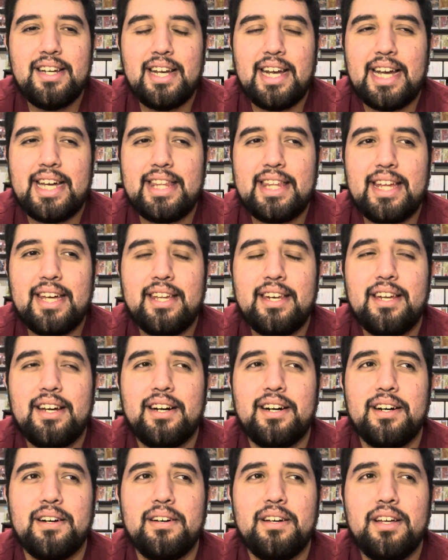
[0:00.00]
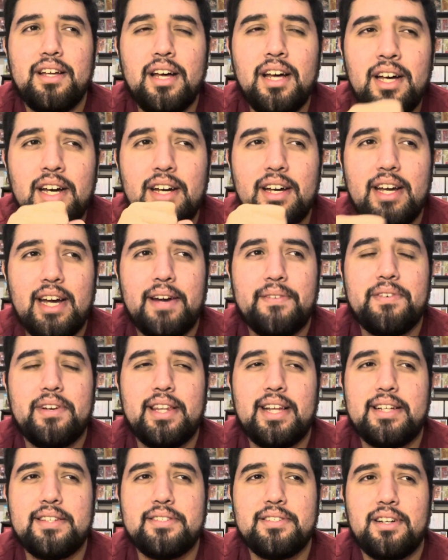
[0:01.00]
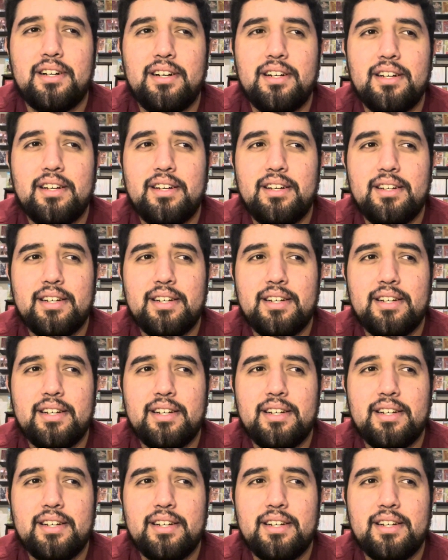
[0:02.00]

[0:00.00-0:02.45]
and then after that song